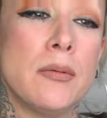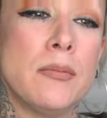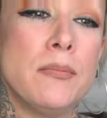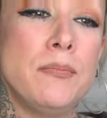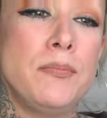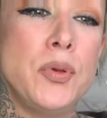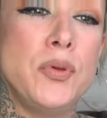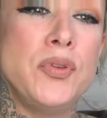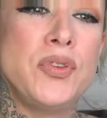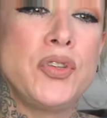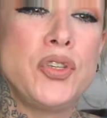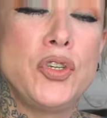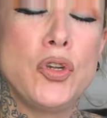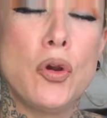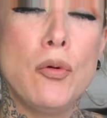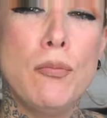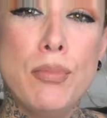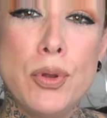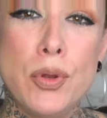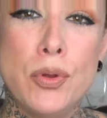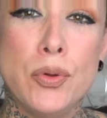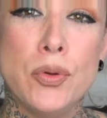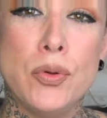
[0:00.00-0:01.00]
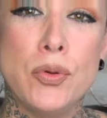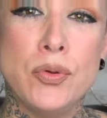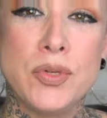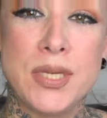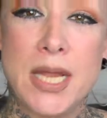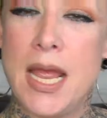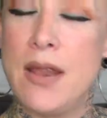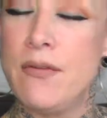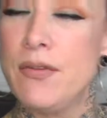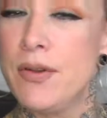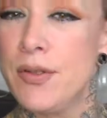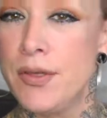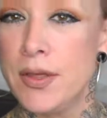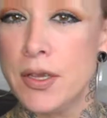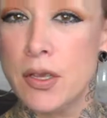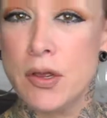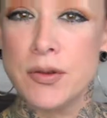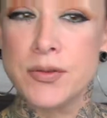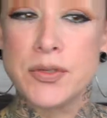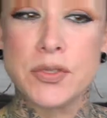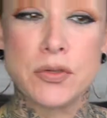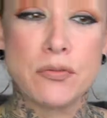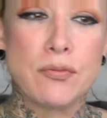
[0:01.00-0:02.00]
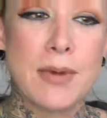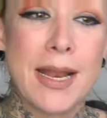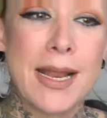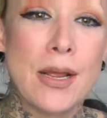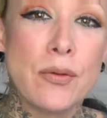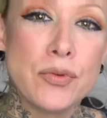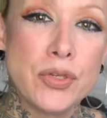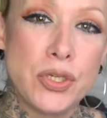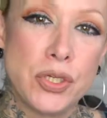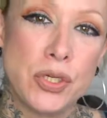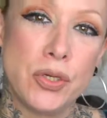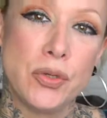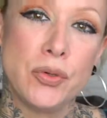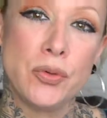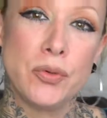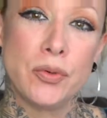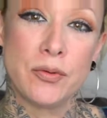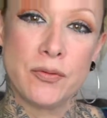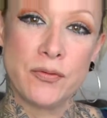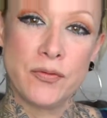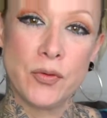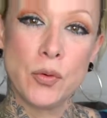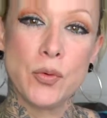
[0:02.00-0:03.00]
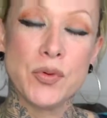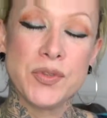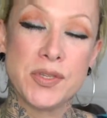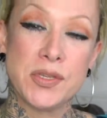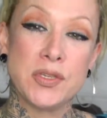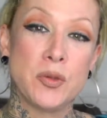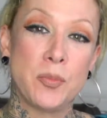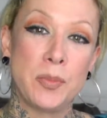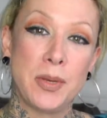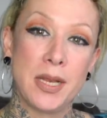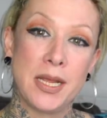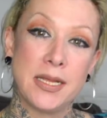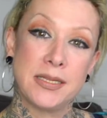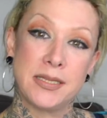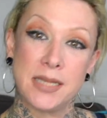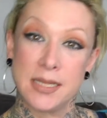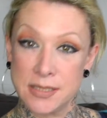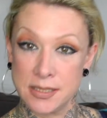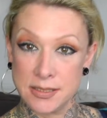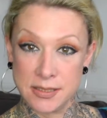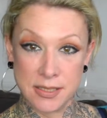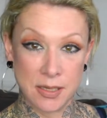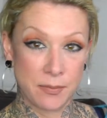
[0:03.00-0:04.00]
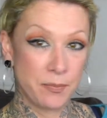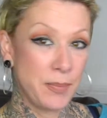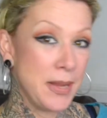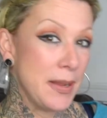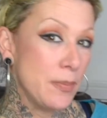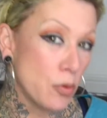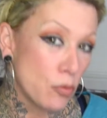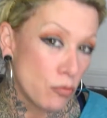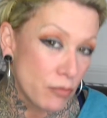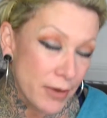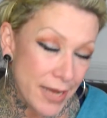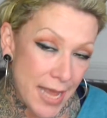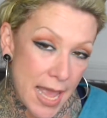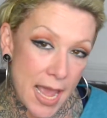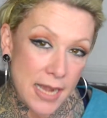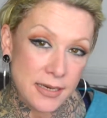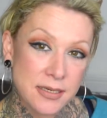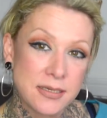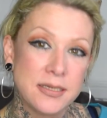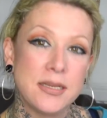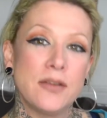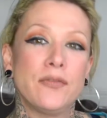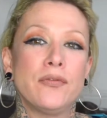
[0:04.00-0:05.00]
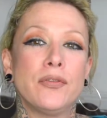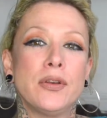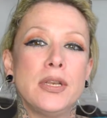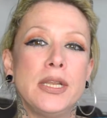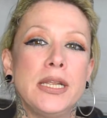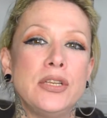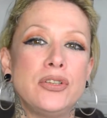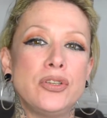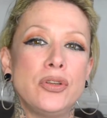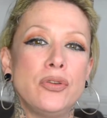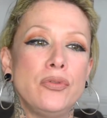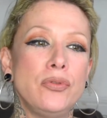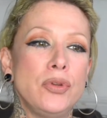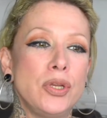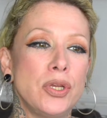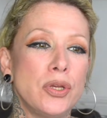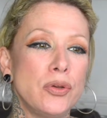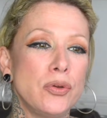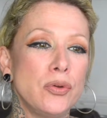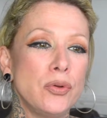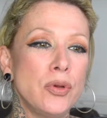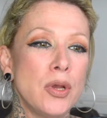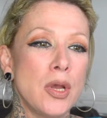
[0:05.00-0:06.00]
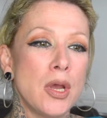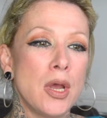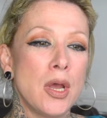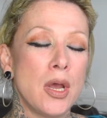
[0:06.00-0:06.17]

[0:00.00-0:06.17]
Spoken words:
boost your mood, everything else around you falls into place. As I said, people react differently to you.